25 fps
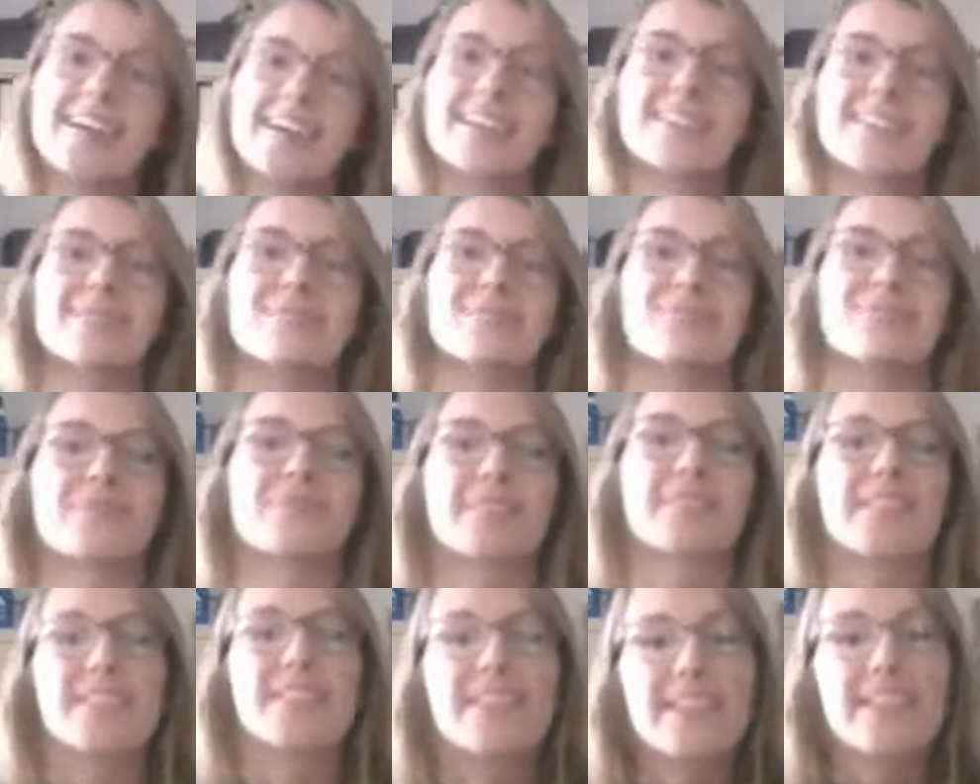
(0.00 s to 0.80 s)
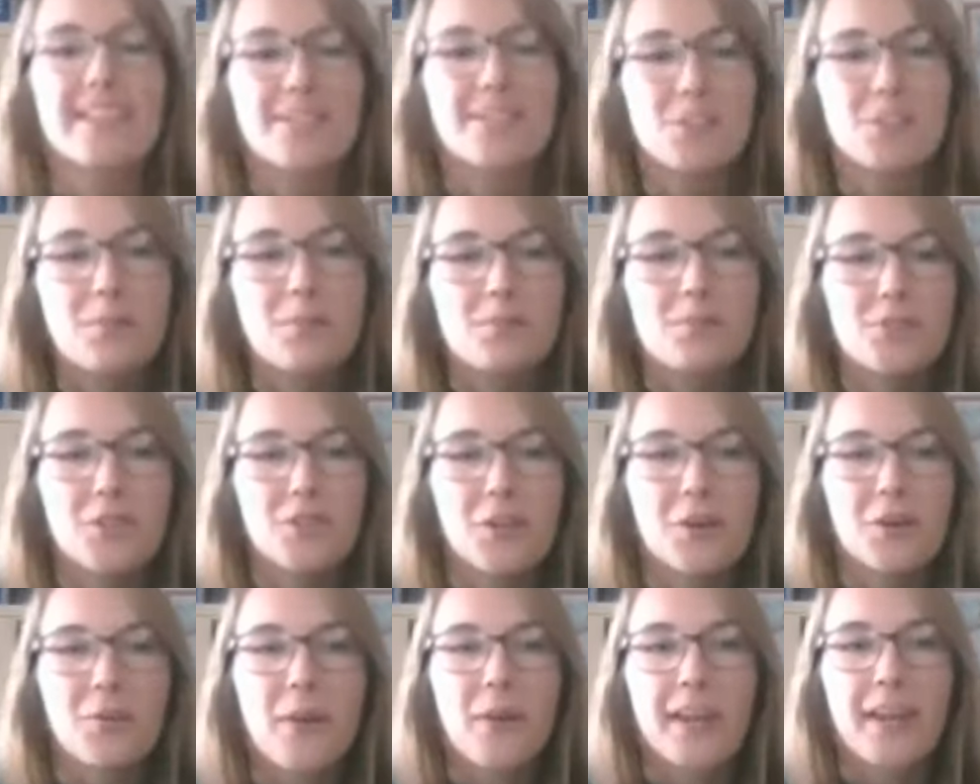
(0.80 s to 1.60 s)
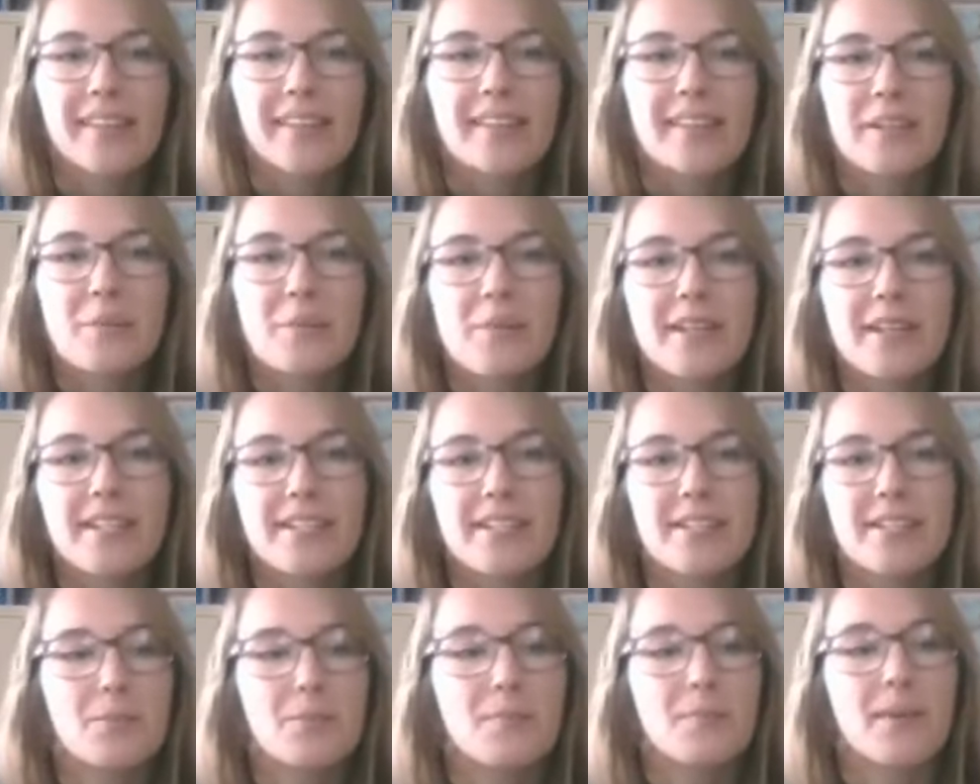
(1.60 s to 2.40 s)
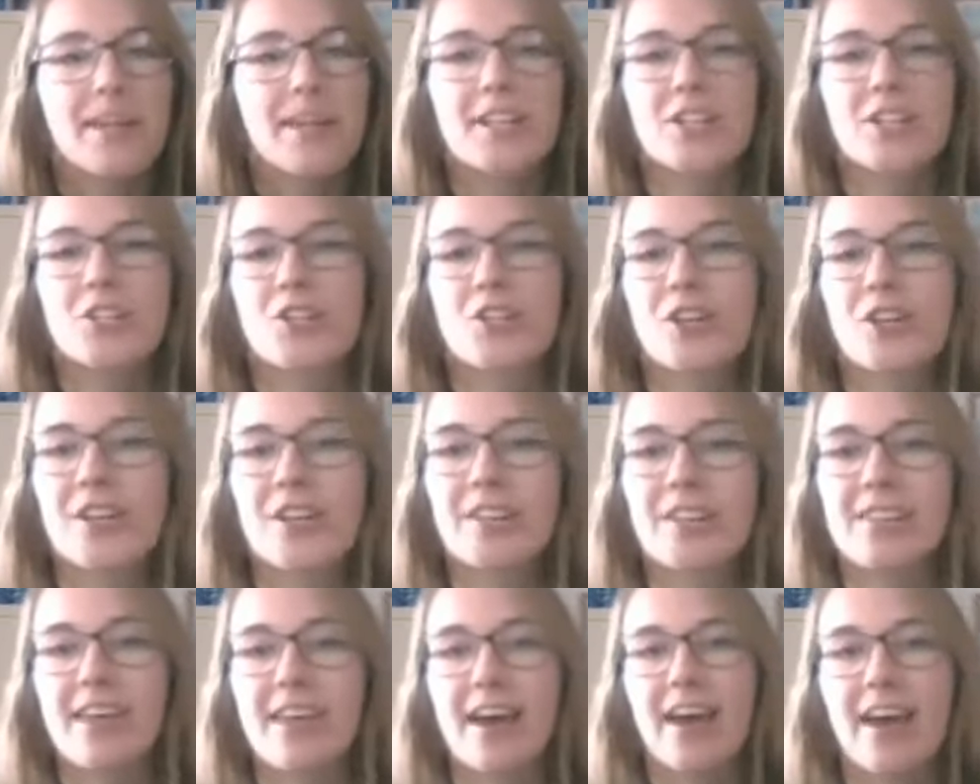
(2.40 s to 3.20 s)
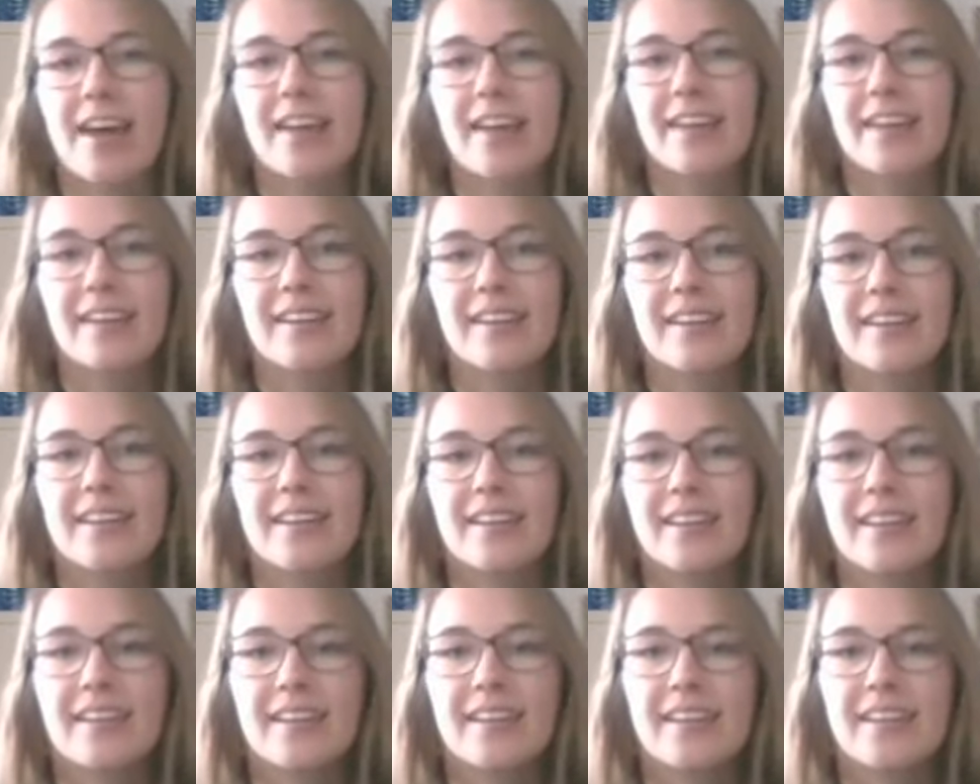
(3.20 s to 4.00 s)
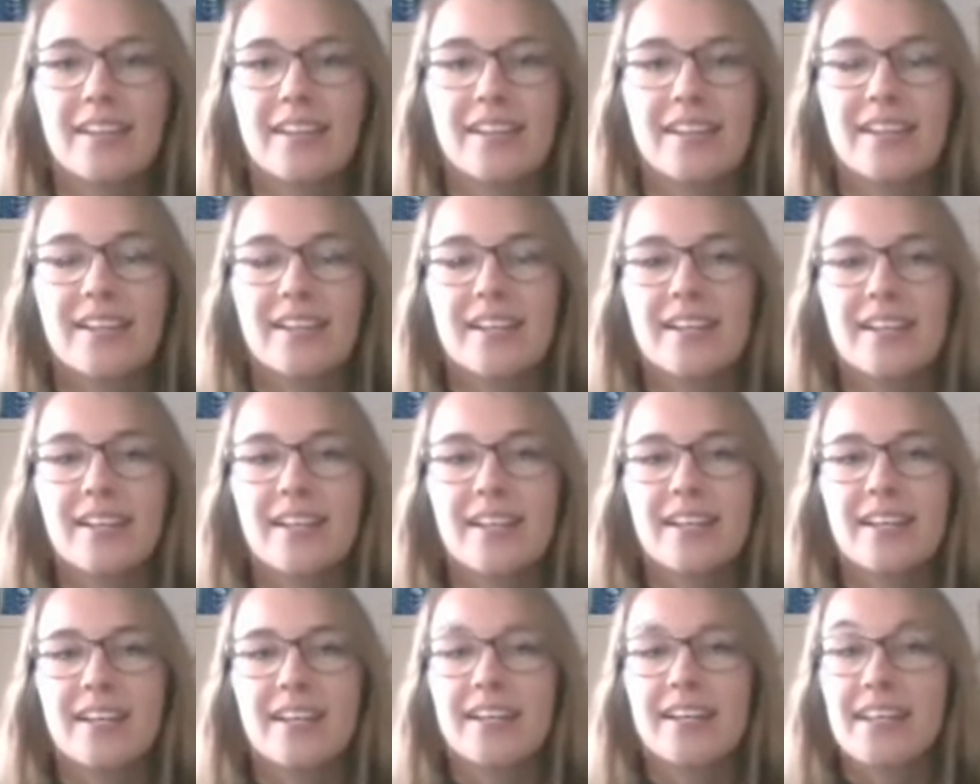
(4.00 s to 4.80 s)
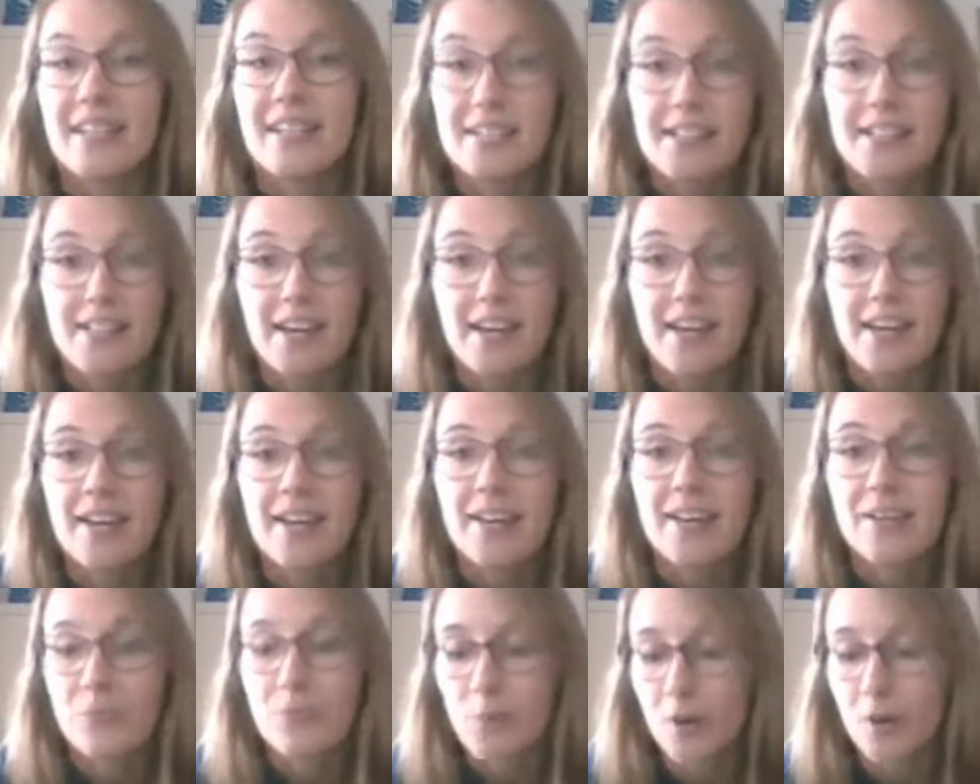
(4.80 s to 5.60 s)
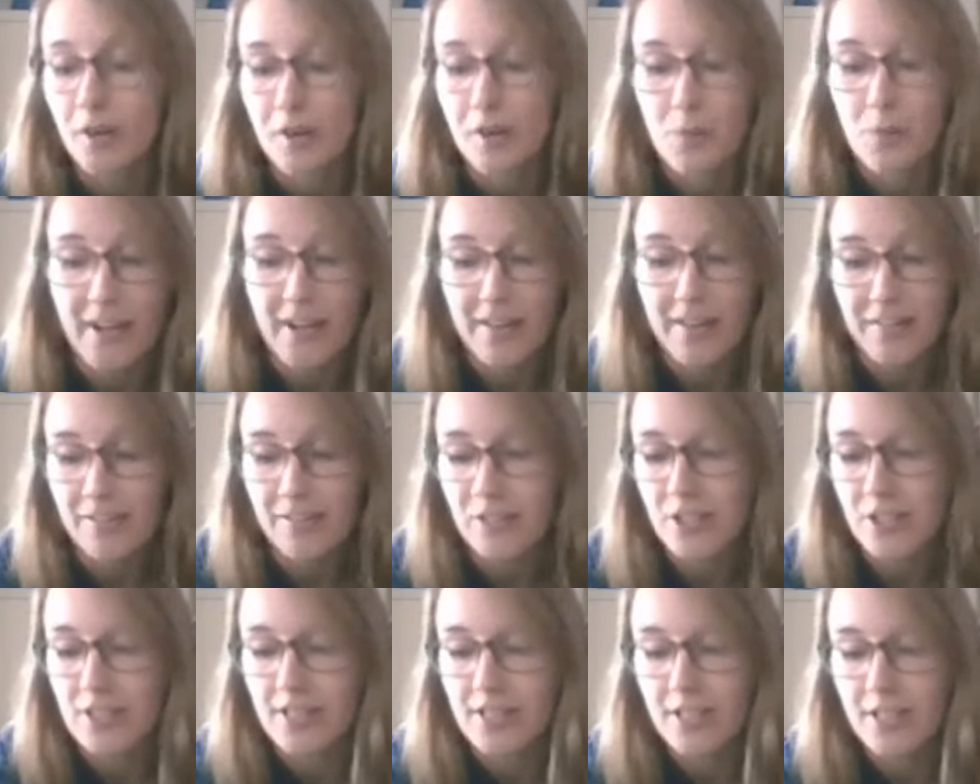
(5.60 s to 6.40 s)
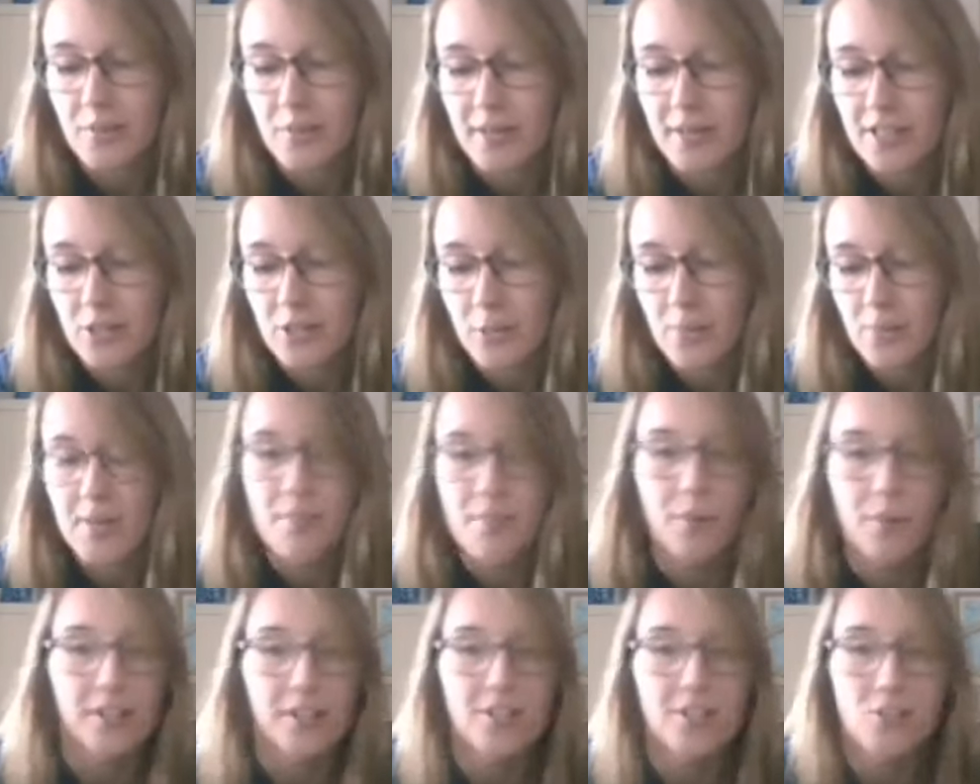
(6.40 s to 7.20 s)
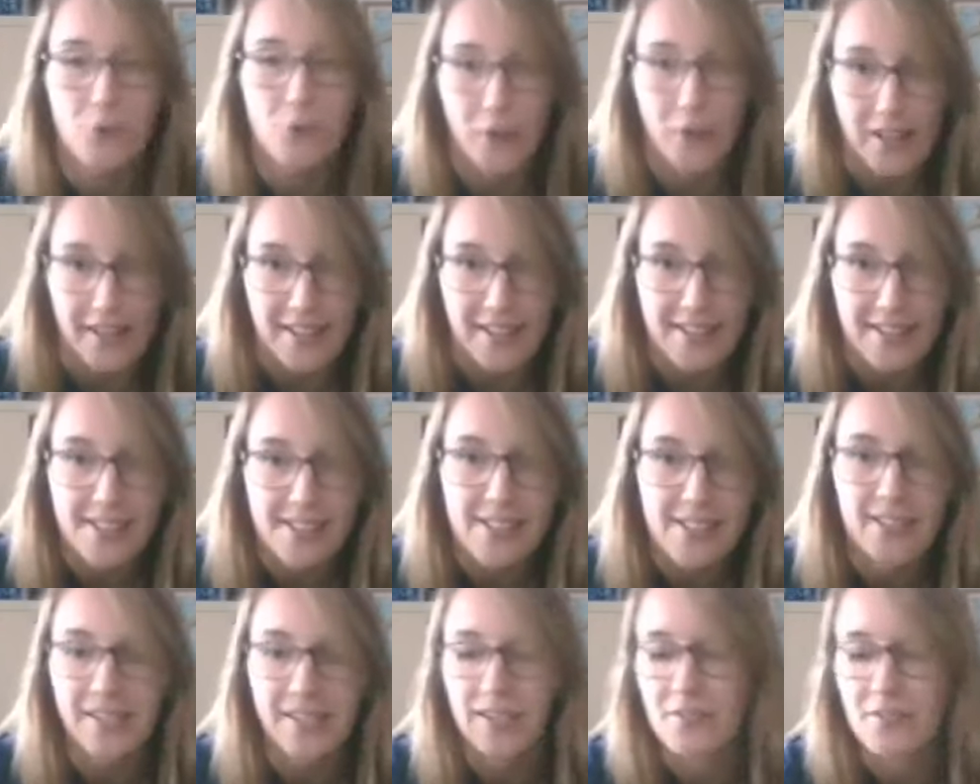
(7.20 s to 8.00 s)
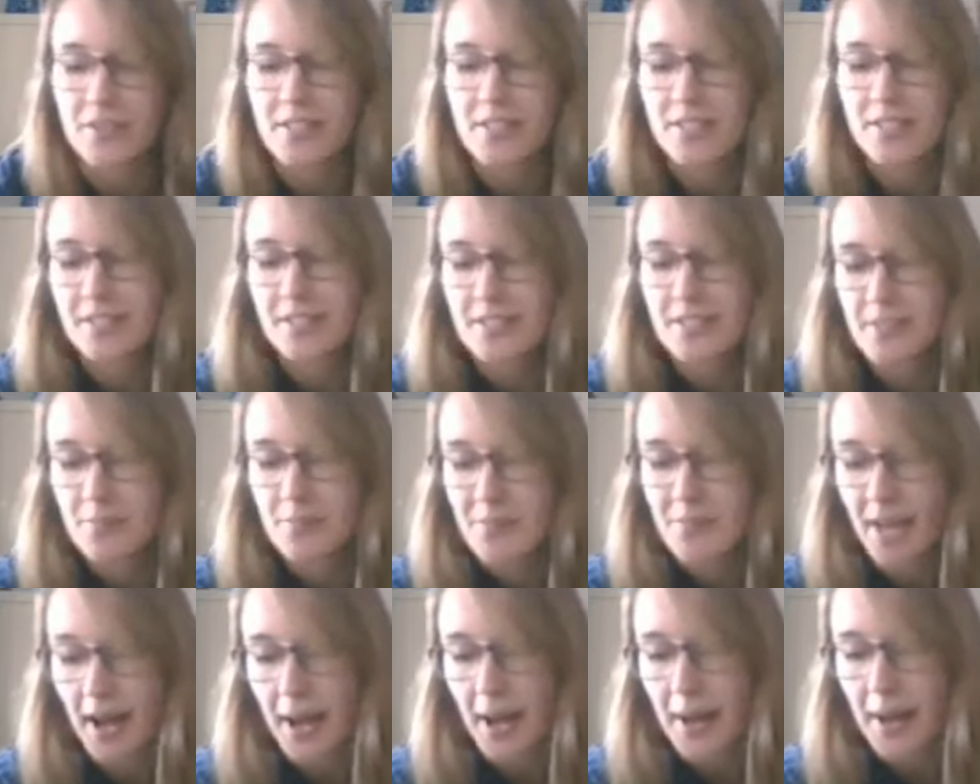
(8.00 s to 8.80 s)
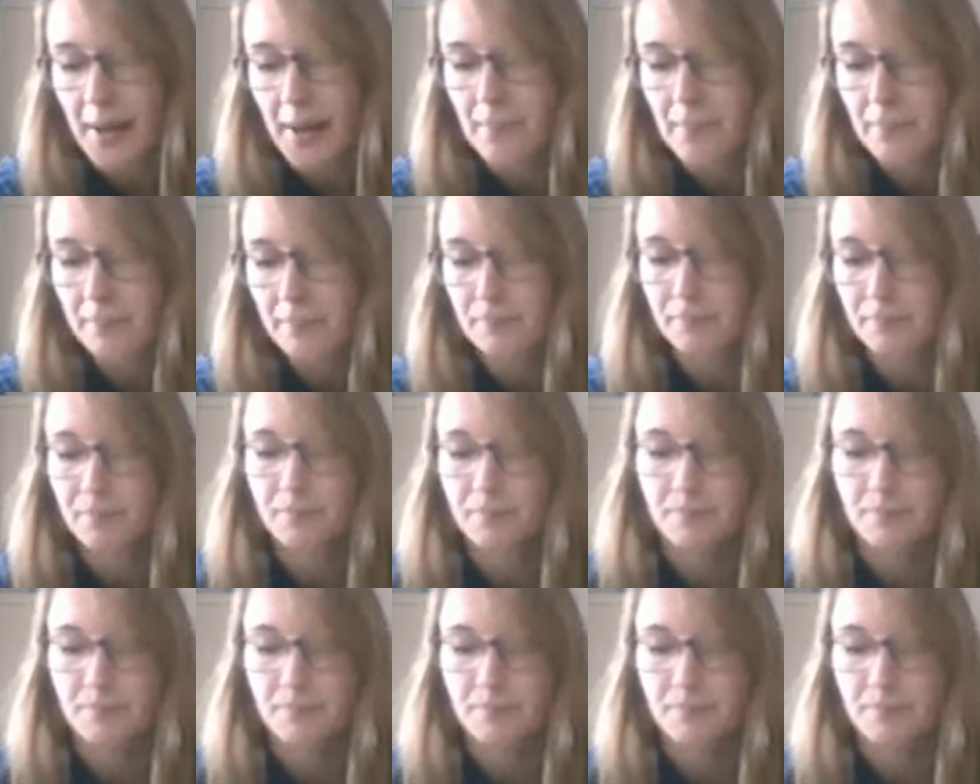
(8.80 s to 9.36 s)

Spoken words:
Woohoo! So I'm just going to wait a little bit to make sure that we're going to wait just a little bit so people can join us, give us some time,